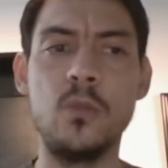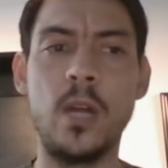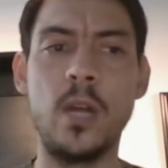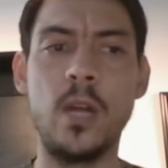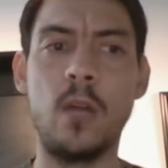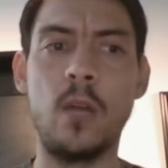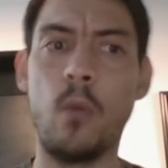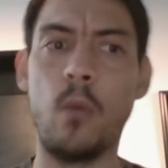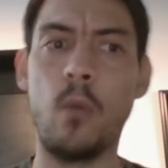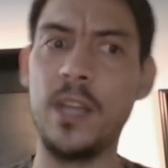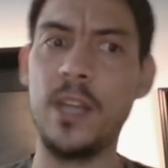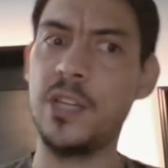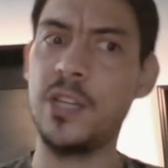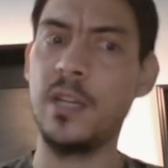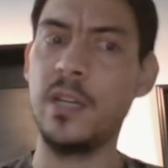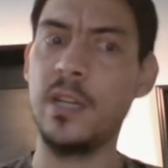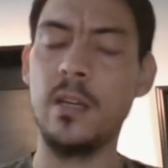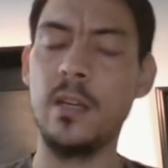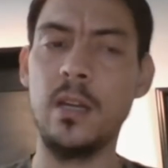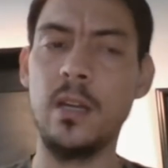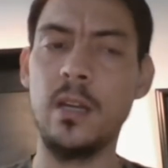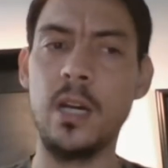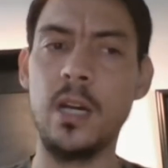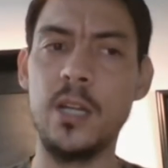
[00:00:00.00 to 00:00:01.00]
where
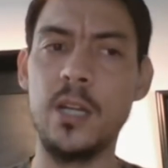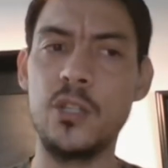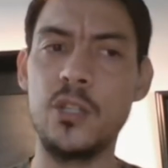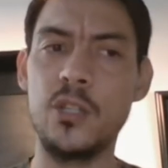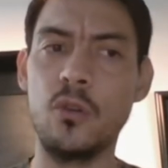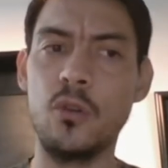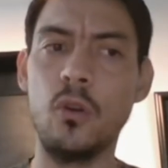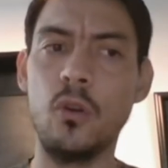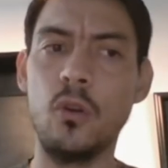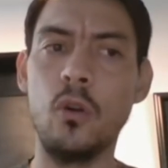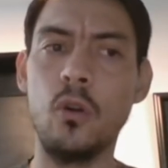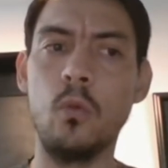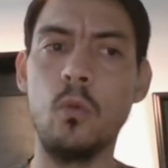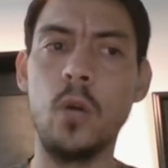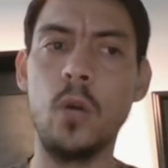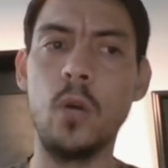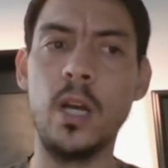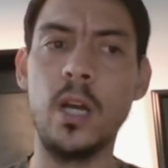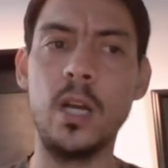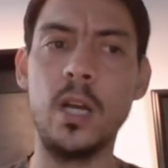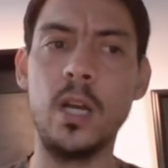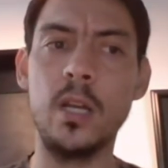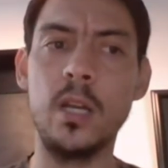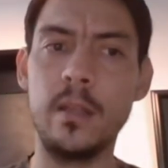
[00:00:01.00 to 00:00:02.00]
Johor
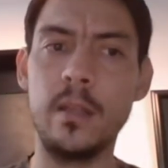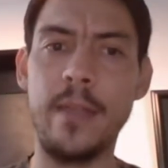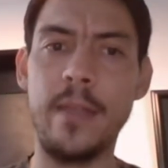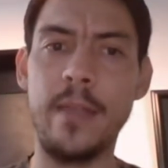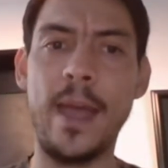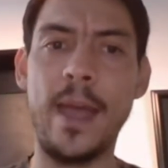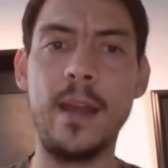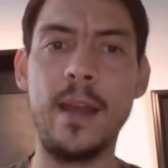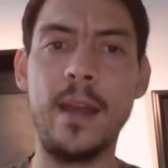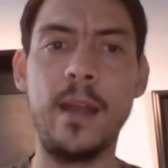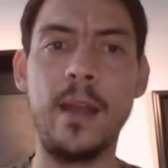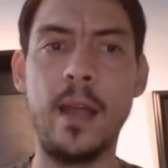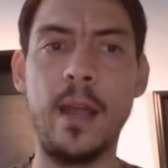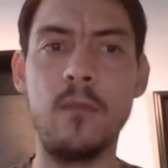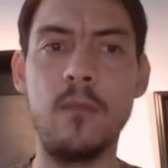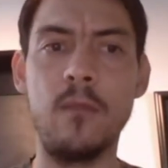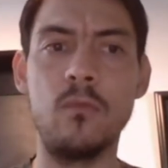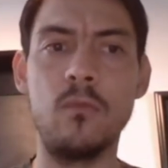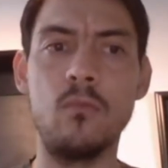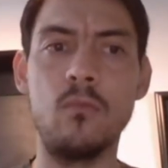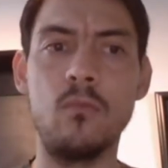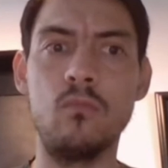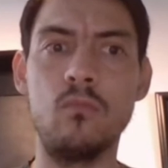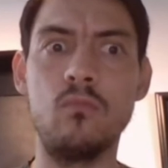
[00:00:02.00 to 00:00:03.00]
were then and